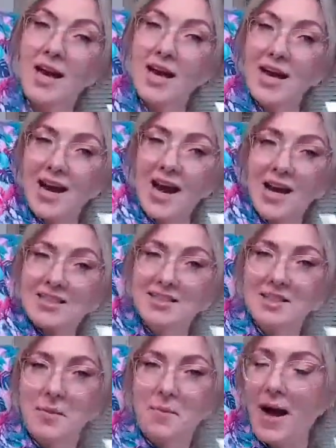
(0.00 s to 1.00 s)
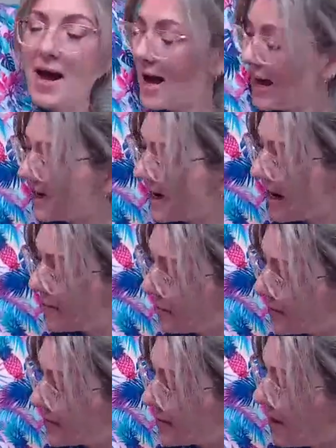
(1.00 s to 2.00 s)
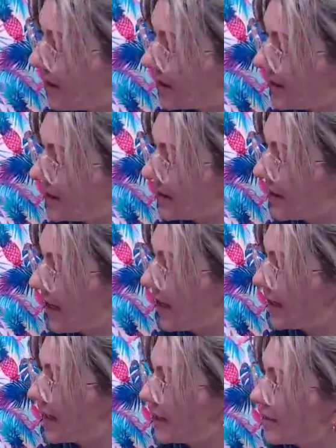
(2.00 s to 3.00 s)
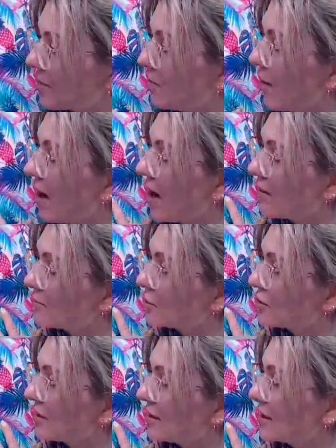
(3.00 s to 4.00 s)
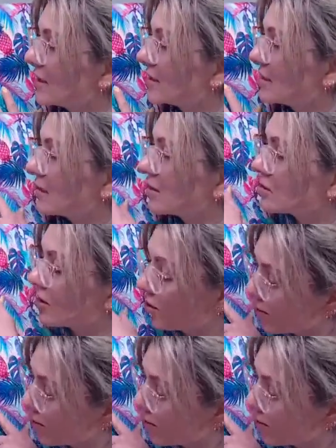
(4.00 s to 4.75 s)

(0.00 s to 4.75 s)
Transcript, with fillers: It has the pineapples on it and like the palm trees, and there's an